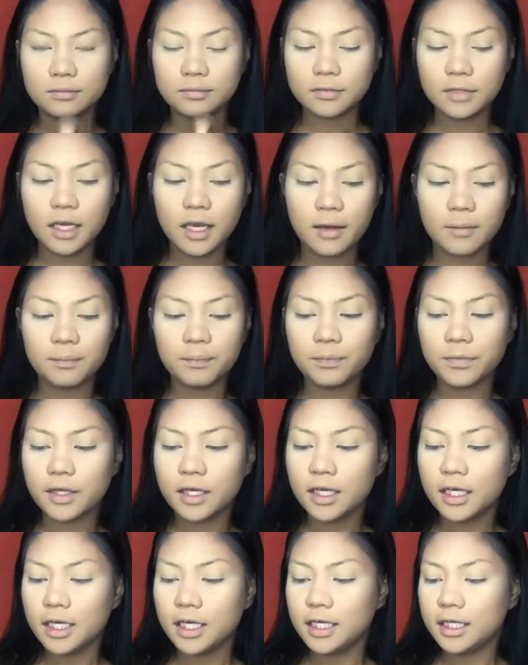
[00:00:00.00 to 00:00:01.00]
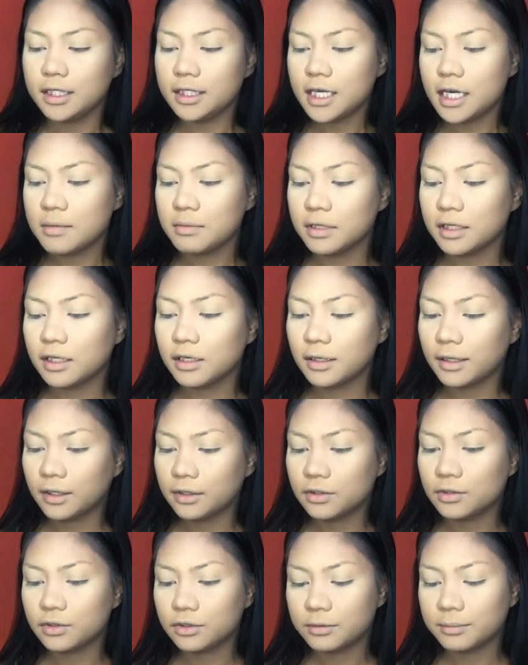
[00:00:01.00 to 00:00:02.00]
Okay, now I'm gonna
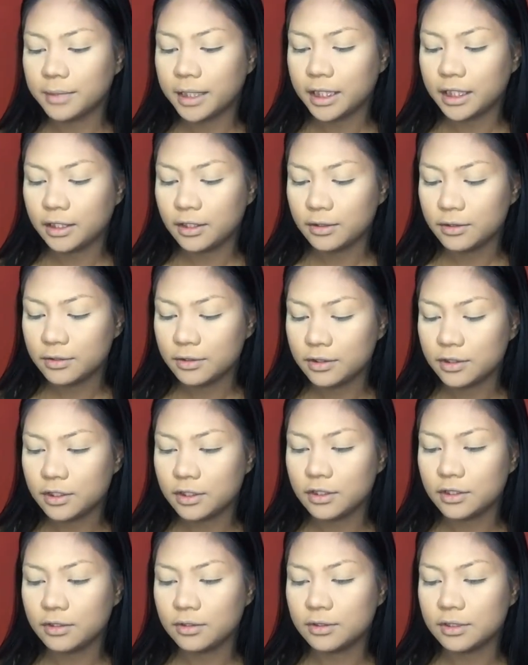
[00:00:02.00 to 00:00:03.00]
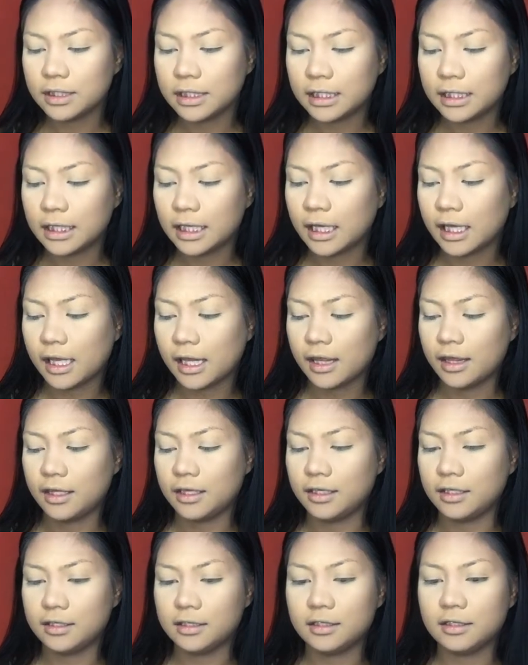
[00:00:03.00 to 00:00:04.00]
contour my nose using
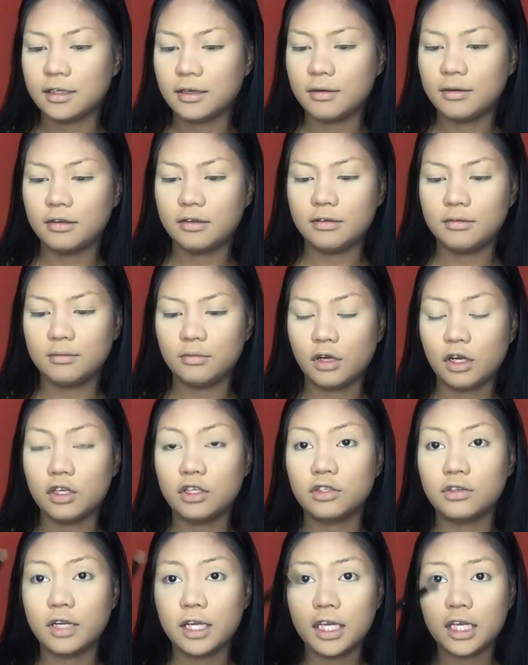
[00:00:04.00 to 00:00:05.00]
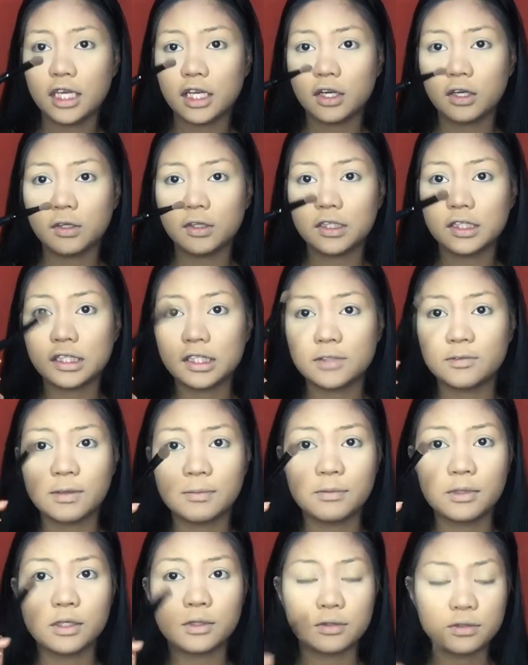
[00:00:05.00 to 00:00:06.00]
this brush right here. This is
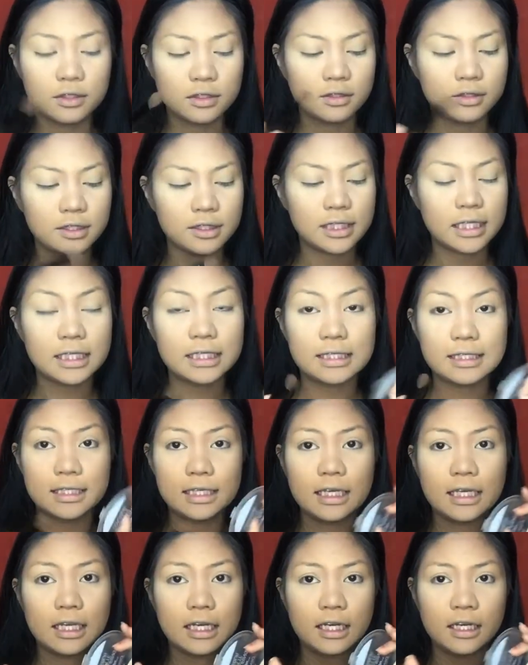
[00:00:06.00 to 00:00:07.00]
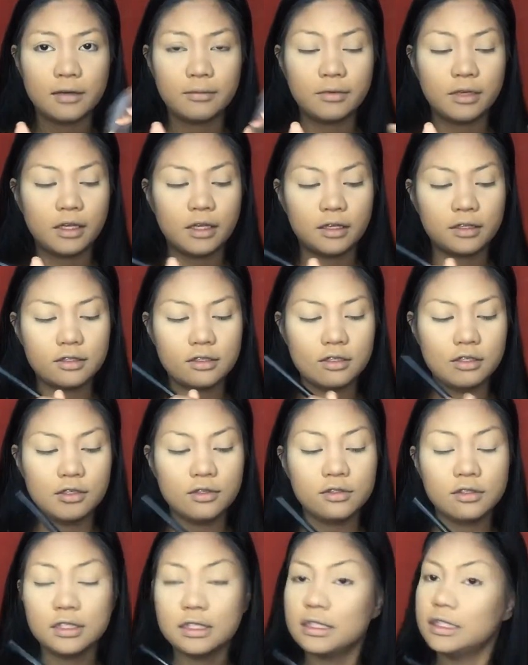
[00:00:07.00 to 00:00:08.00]
from Coastal Scents, and I'm gonna
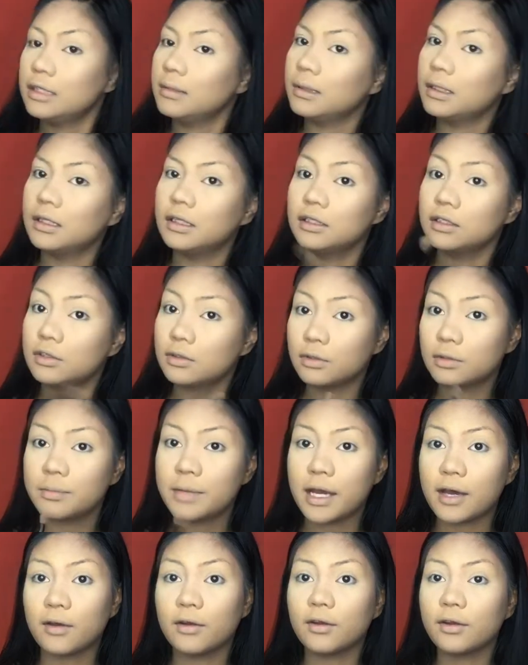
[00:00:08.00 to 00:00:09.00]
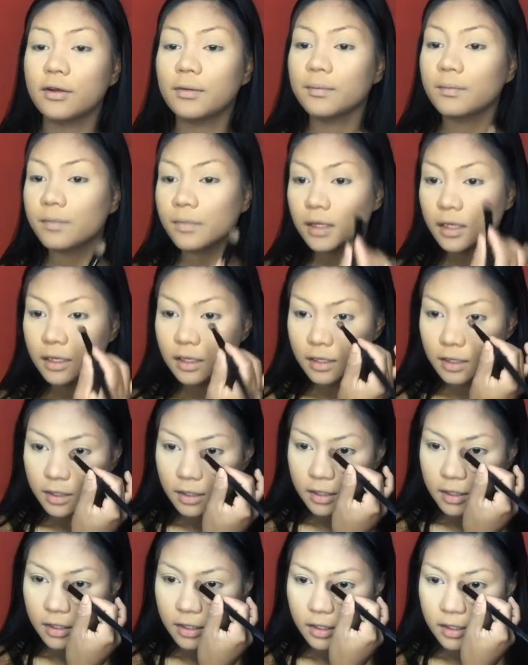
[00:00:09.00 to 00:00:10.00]
use this in contour powder.
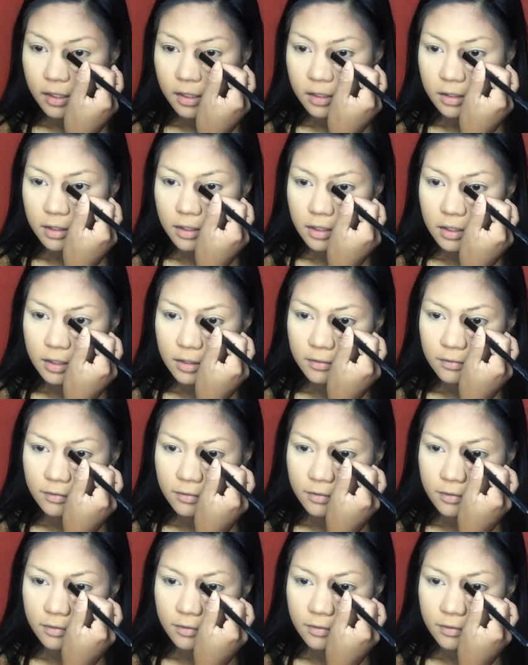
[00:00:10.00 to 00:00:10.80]
Kind of.